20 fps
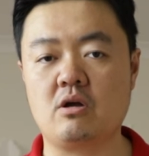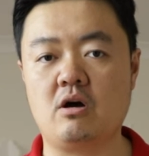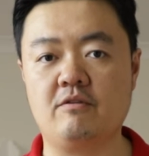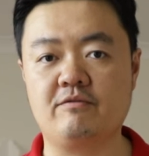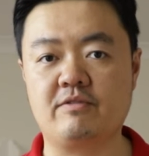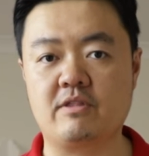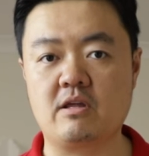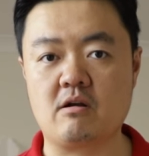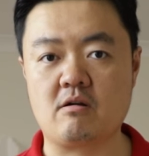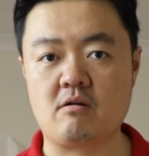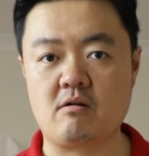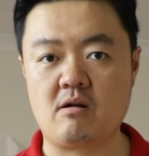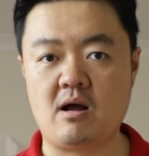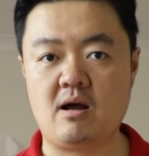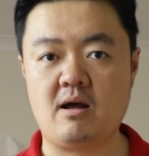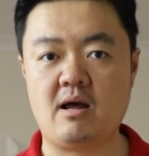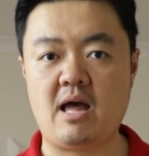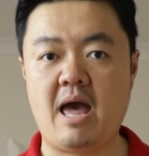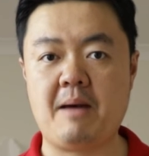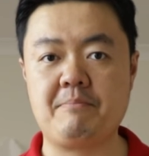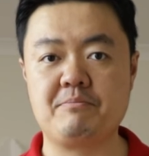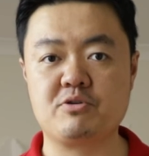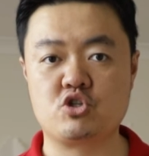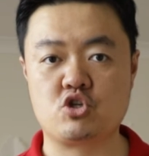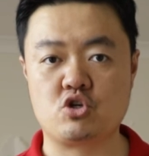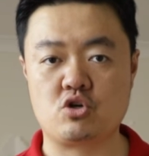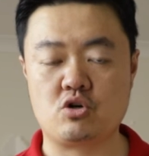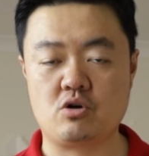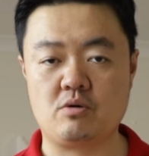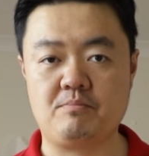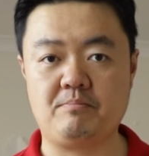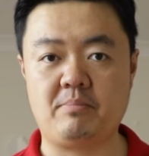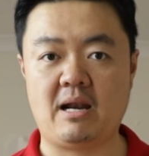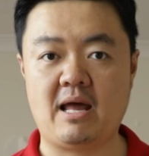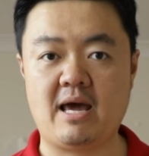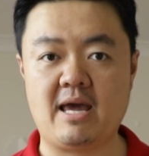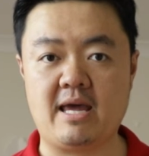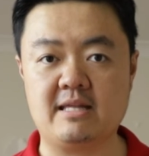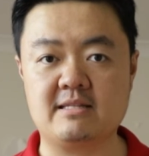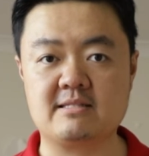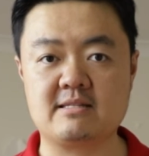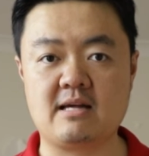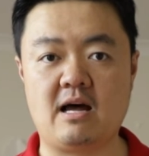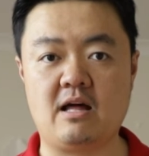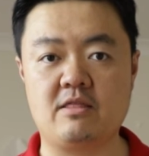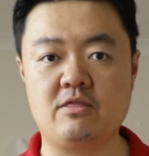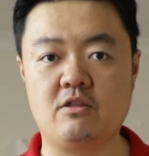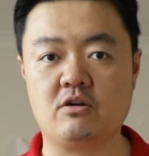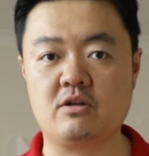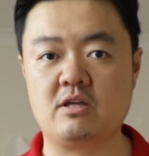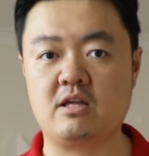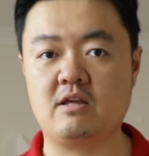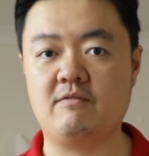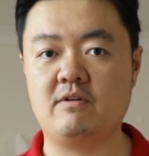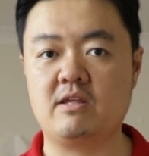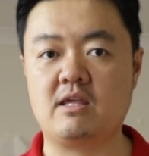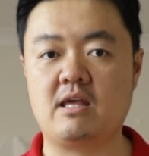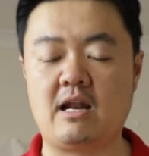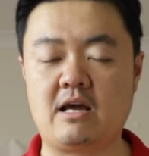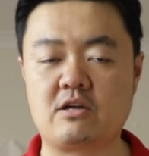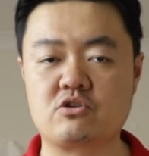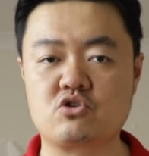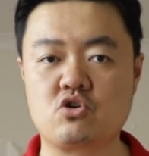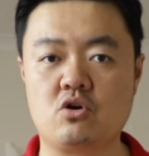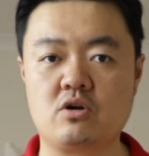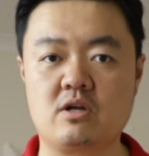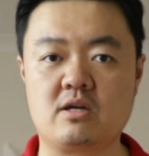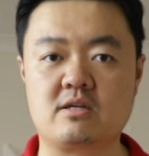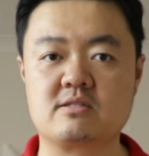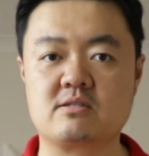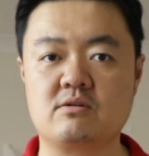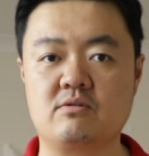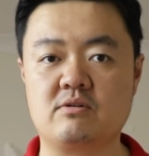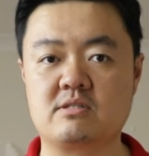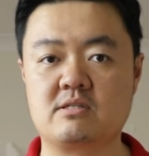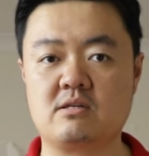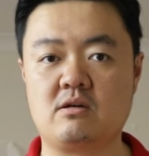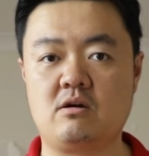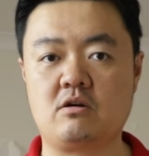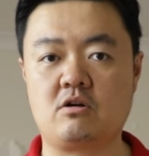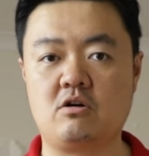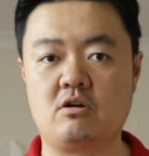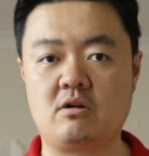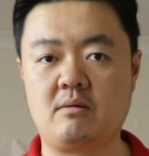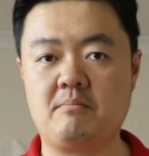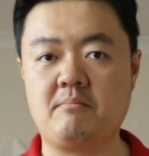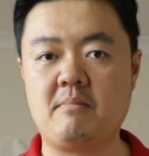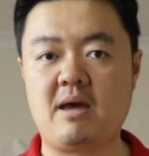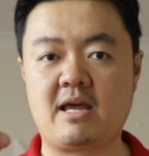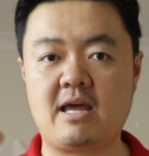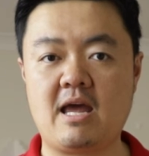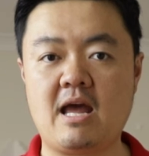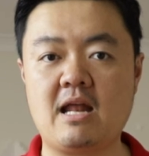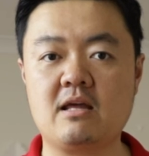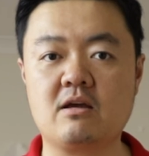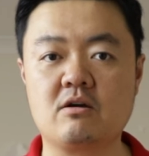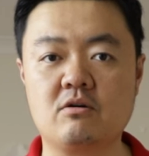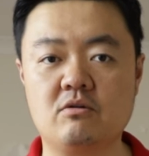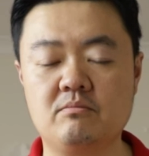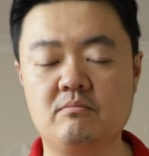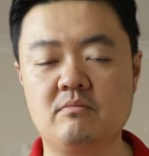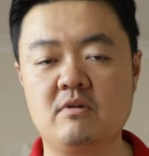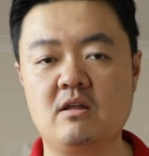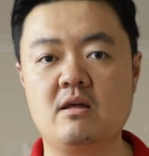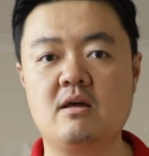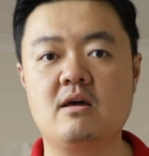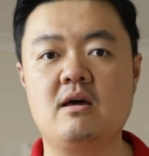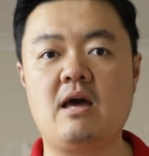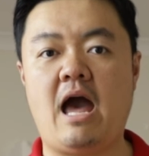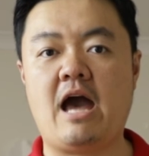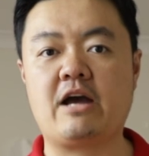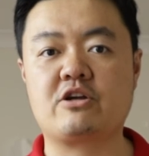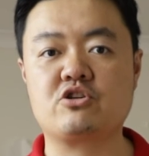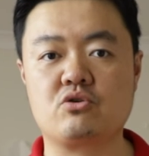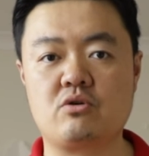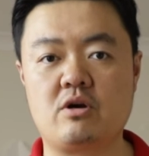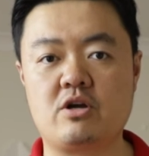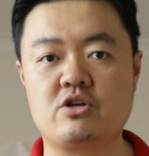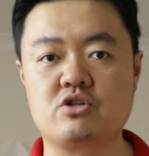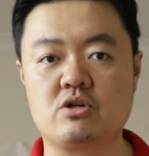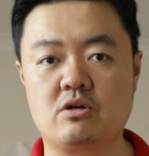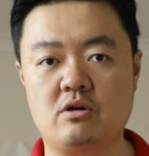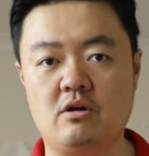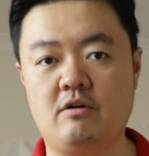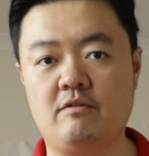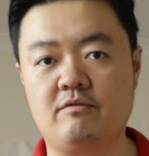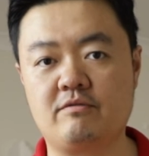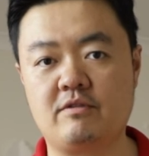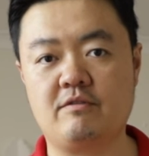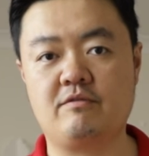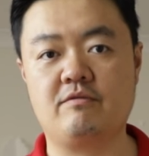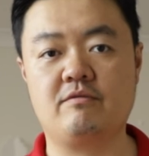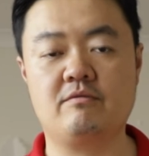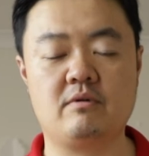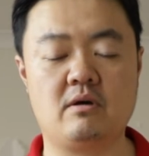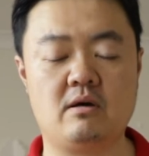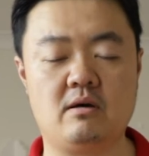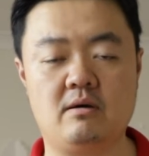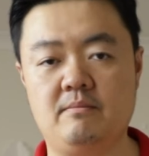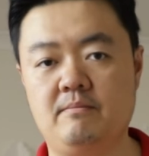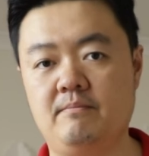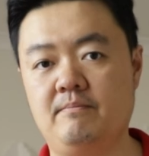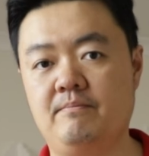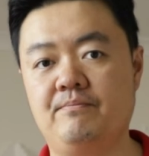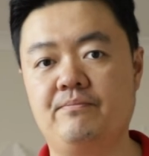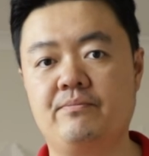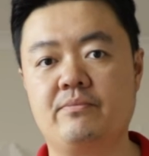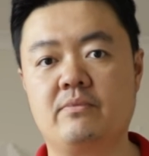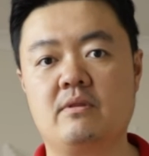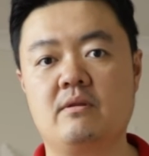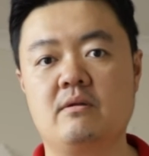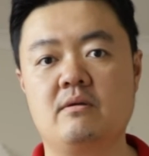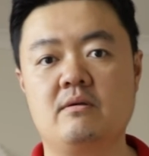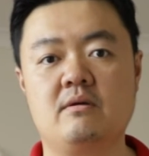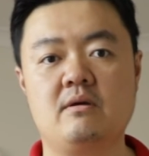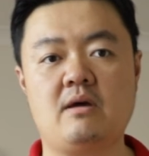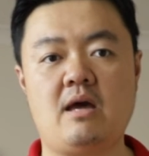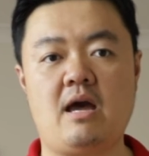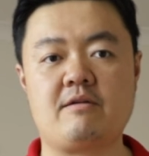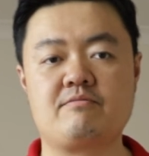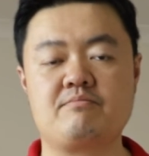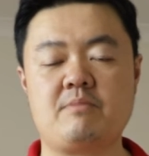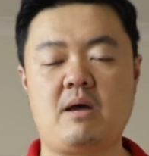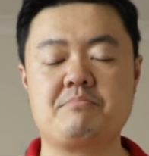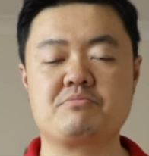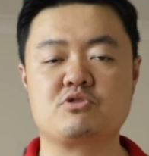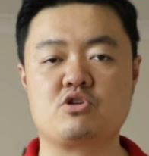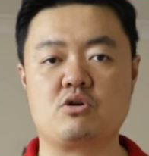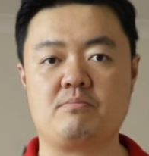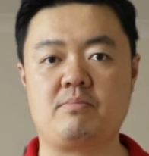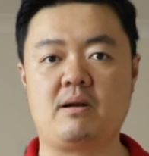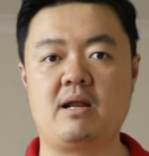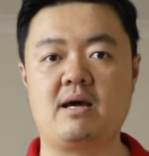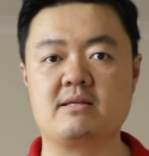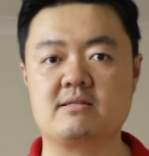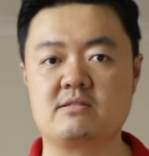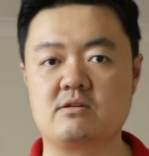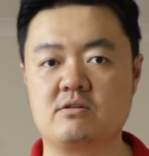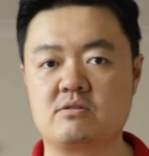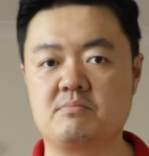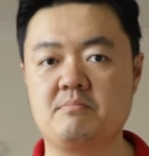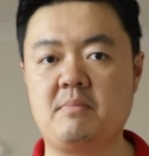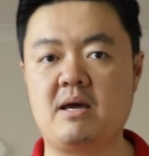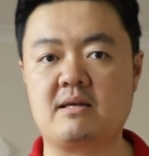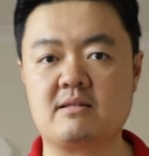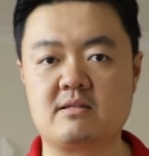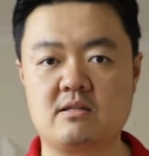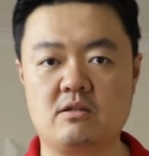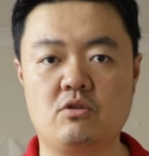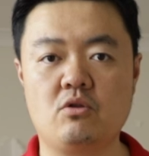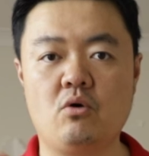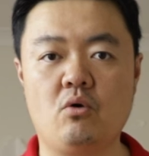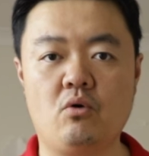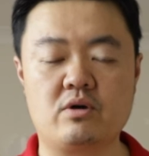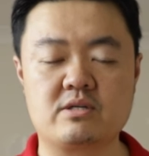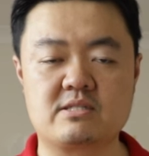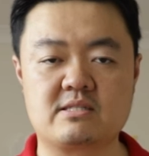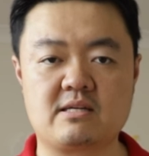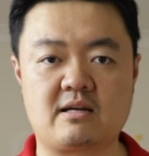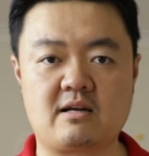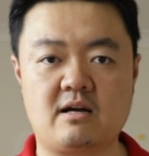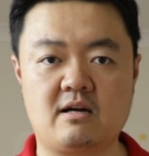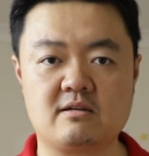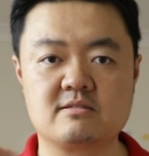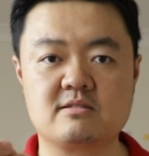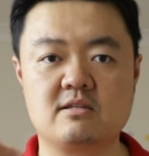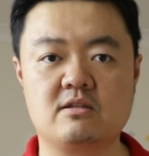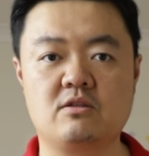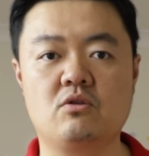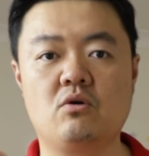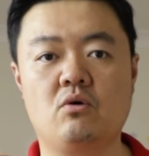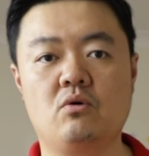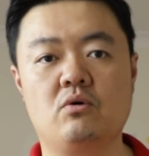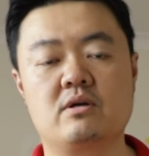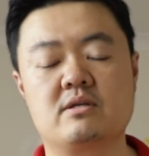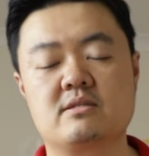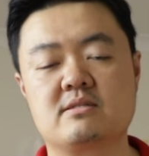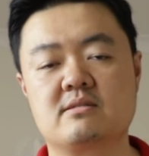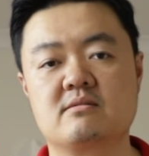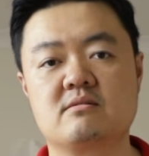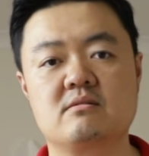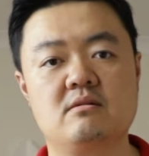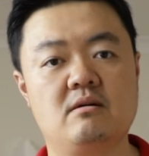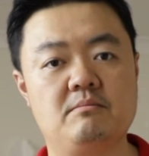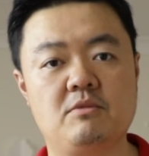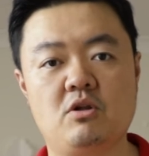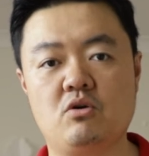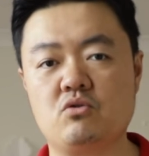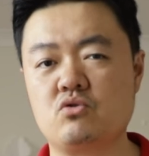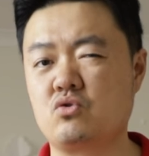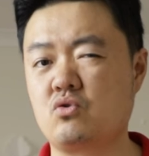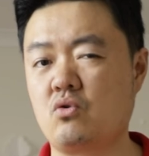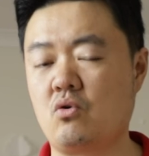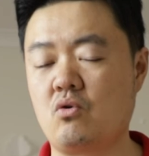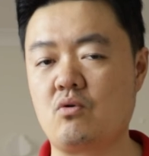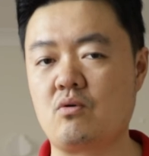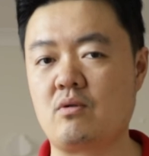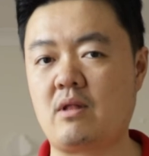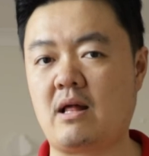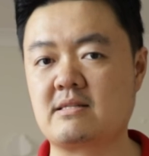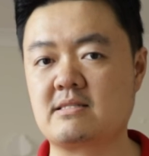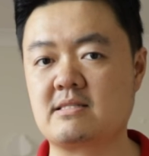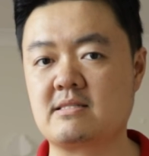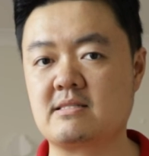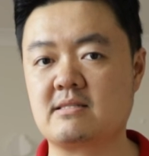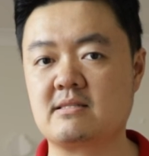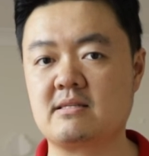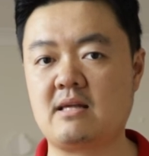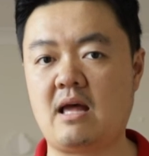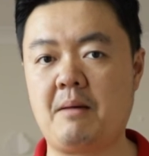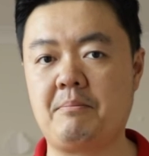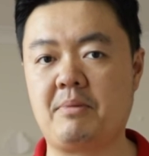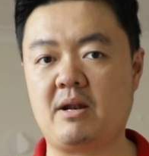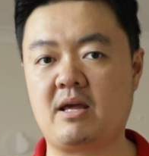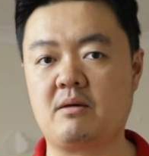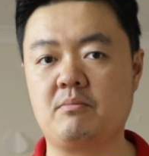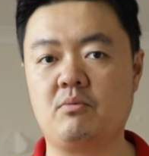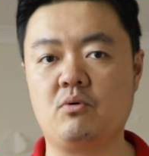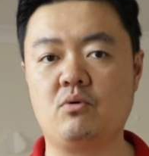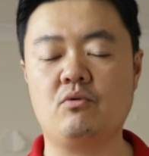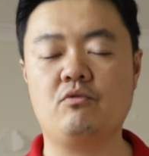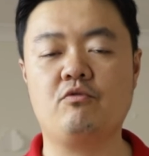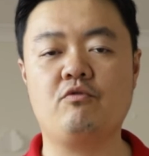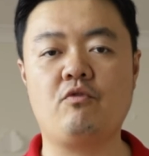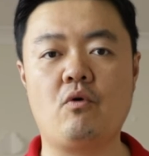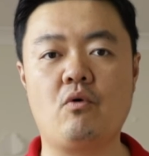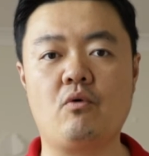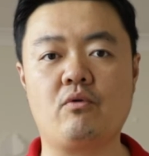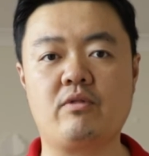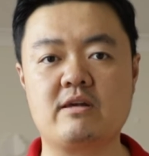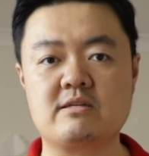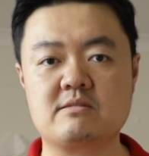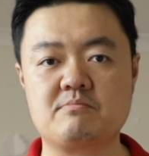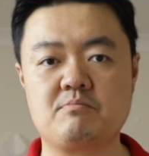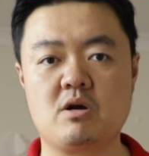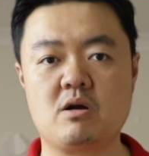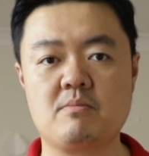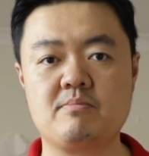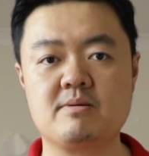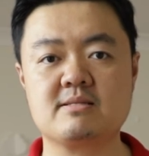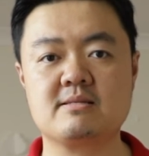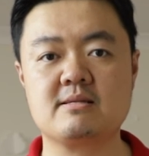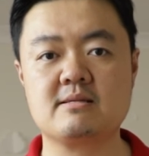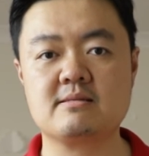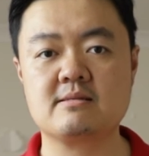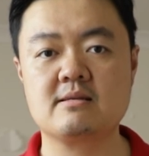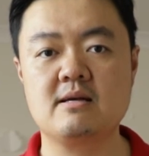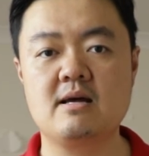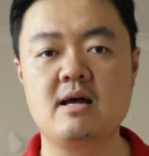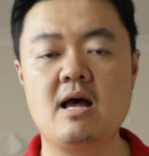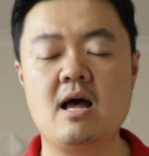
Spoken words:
of their aperture blades are not even electronic, so it's got a mechanical actuation of the aperture blade, so it makes a noise, a constant noise. So I'm not sure that's applicable for these purposes.